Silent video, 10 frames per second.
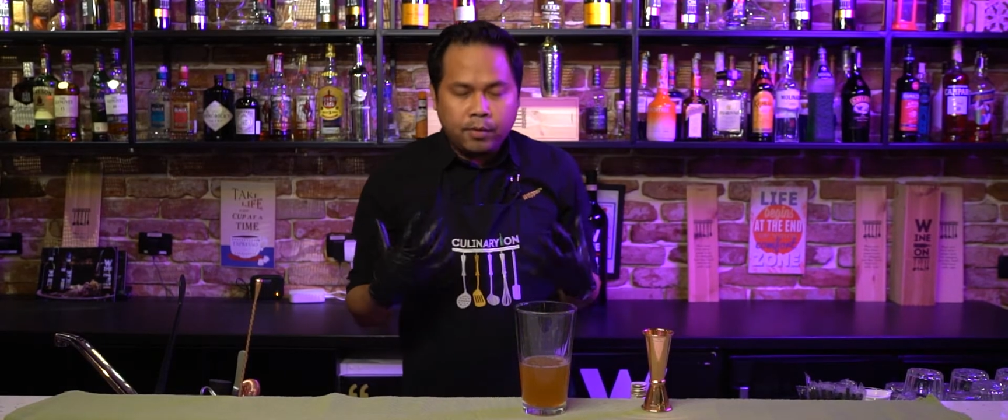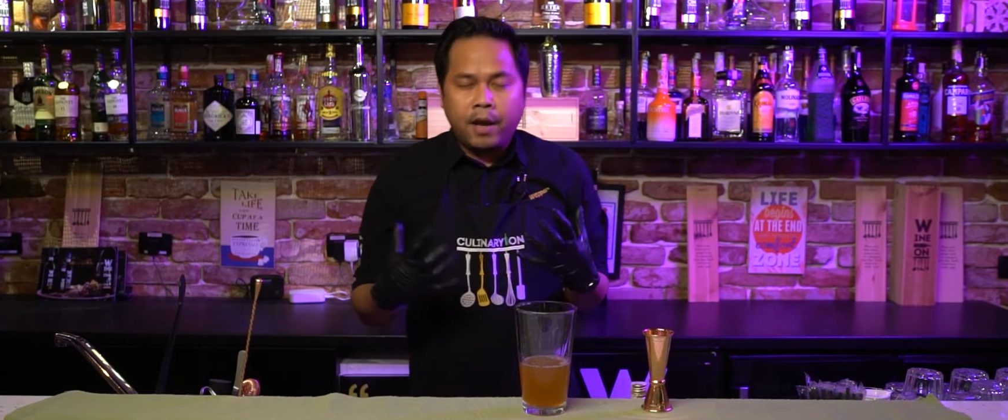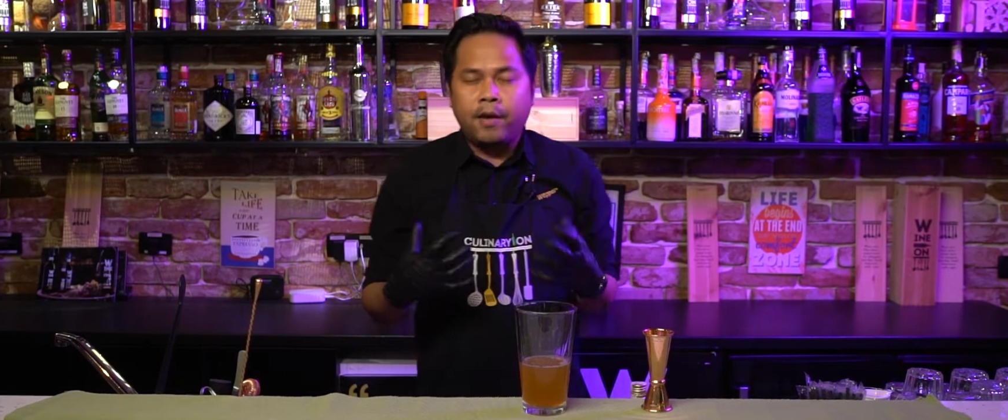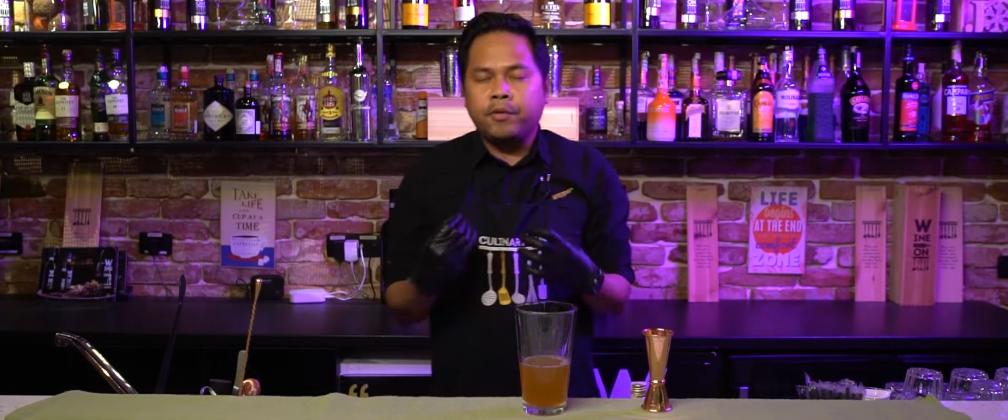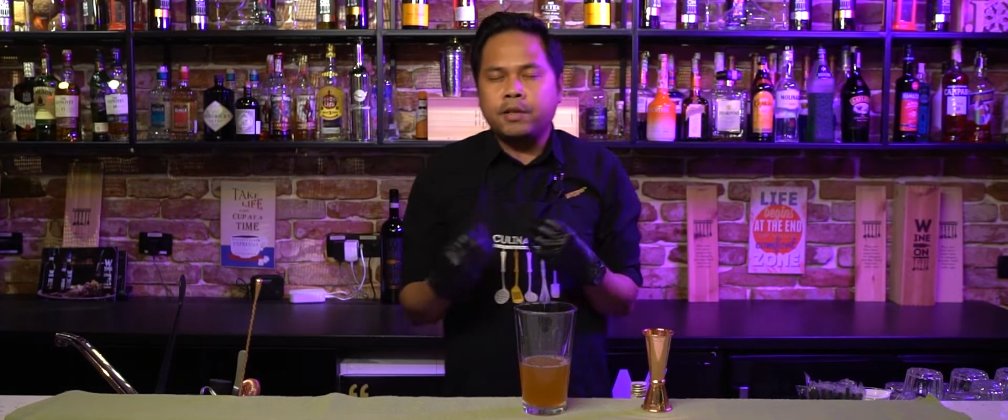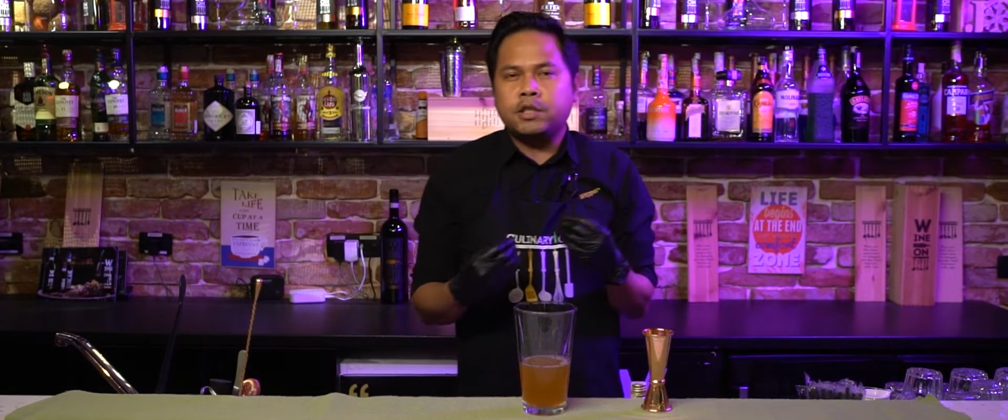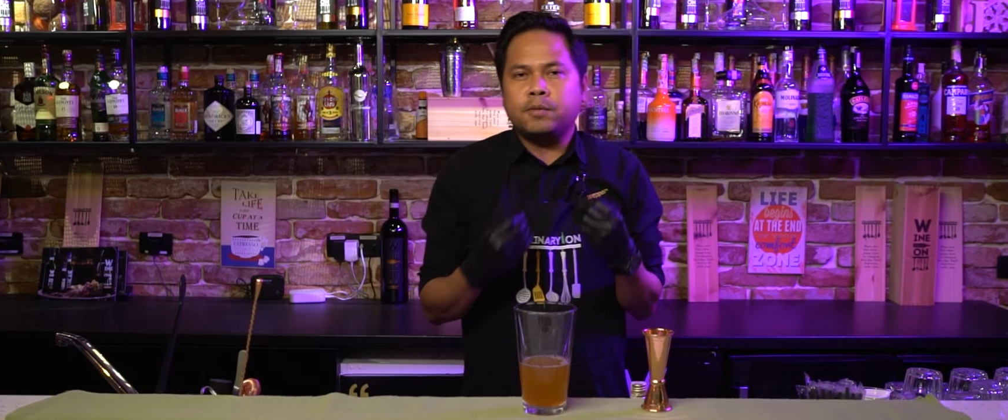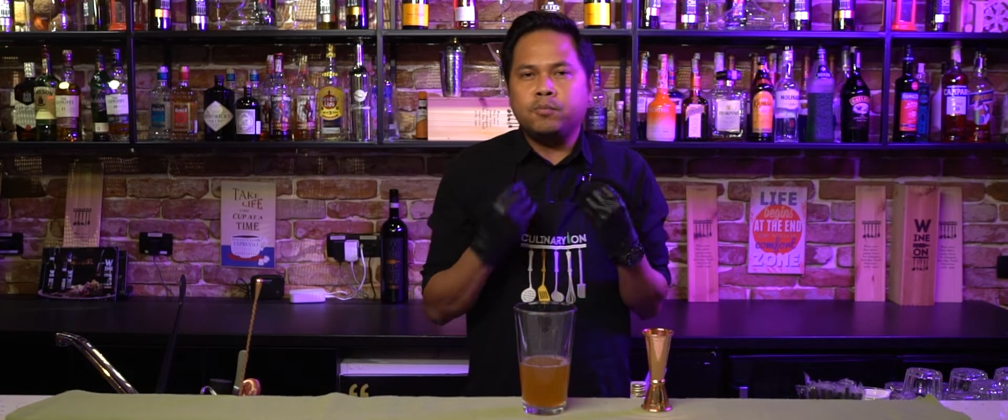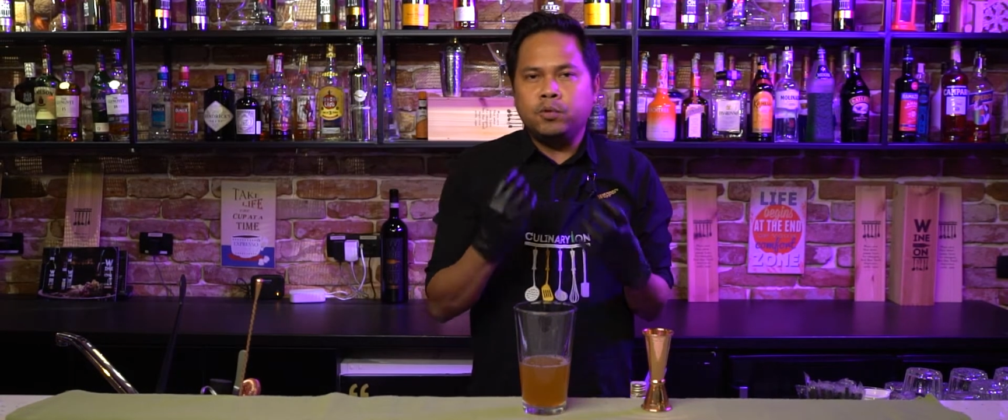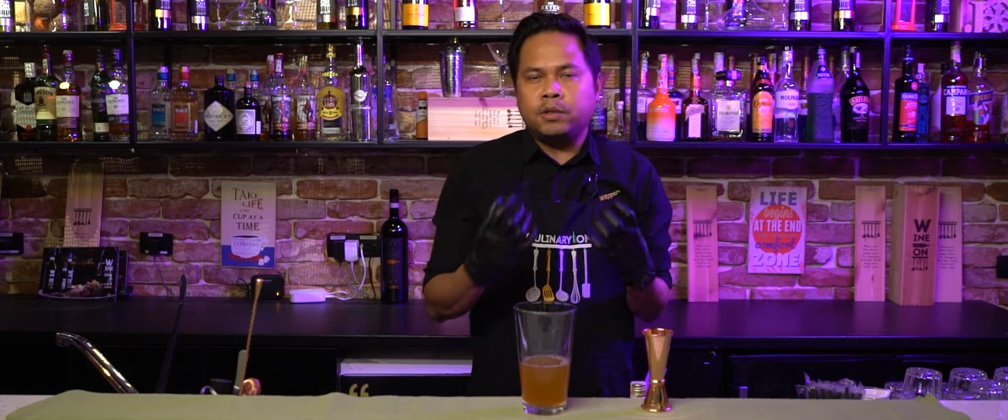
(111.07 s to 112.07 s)
have a
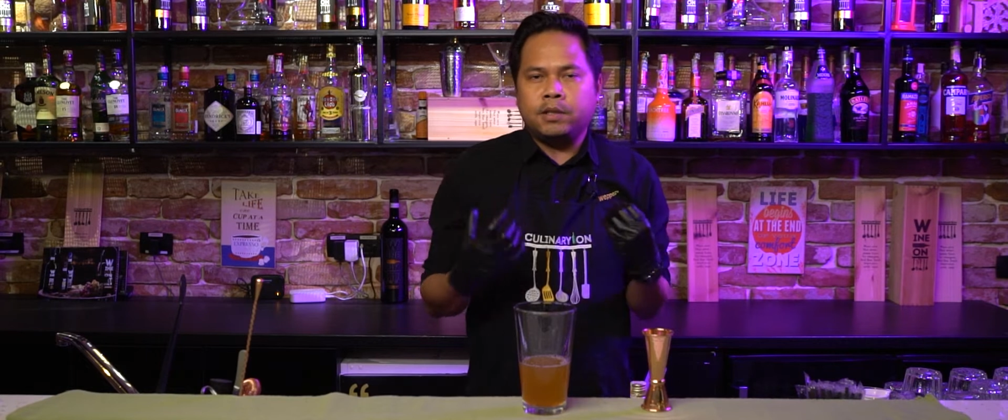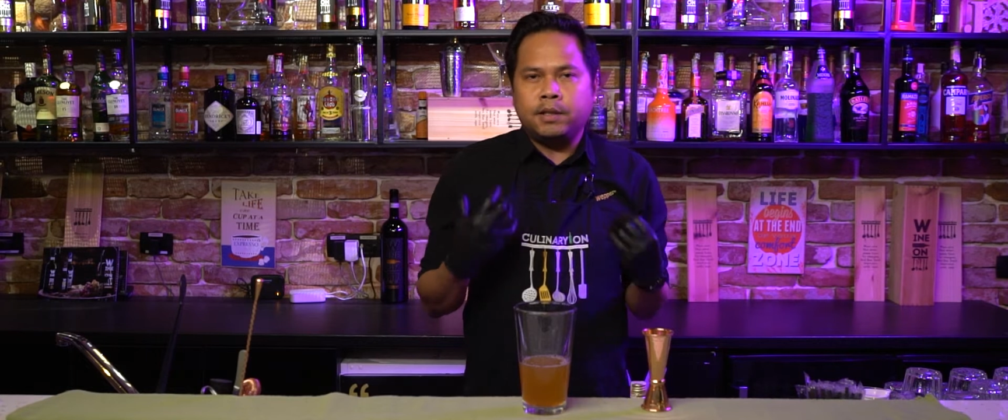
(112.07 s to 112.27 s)
smooth